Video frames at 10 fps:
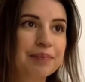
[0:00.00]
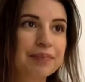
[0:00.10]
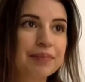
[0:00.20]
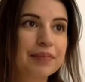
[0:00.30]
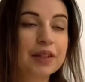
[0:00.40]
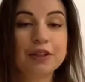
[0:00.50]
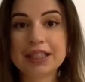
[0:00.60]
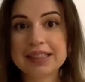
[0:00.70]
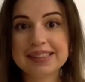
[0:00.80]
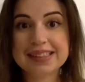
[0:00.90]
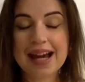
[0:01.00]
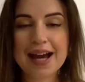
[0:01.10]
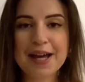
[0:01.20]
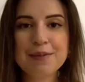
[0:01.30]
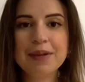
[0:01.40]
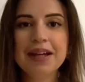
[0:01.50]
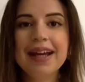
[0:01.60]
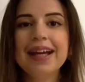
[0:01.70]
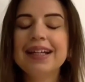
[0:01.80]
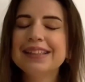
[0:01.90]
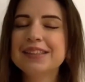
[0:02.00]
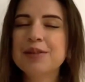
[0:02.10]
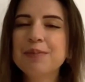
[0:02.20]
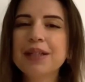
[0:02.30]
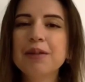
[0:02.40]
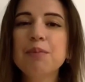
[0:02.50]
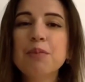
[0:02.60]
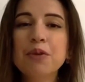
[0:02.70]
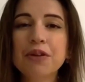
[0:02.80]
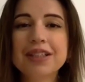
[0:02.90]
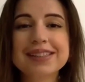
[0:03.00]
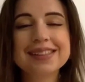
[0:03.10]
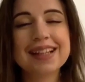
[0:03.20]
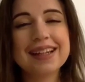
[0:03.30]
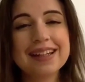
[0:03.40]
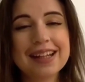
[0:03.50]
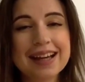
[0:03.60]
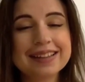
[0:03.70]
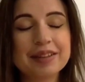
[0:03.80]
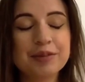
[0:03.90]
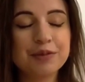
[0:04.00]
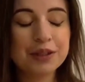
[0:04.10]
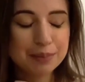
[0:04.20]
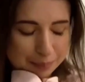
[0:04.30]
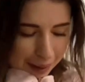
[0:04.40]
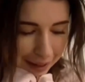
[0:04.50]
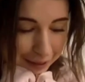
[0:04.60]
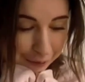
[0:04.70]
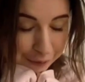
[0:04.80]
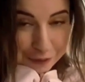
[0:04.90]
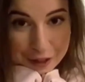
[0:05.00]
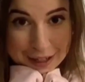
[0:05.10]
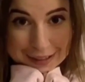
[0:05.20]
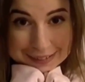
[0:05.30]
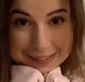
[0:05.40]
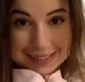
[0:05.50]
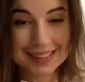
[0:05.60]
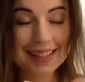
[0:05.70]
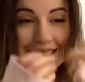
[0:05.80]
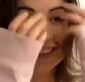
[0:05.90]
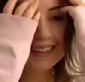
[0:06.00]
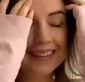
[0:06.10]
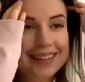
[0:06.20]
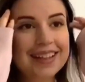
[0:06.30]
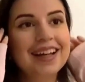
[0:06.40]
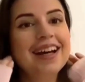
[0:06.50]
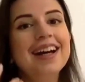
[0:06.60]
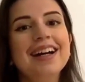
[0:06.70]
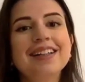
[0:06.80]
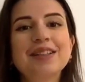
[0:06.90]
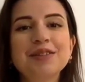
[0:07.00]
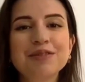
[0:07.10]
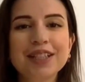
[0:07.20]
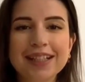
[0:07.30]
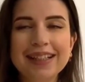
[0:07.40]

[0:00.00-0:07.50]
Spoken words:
during this time is to be more selective with my friends. To really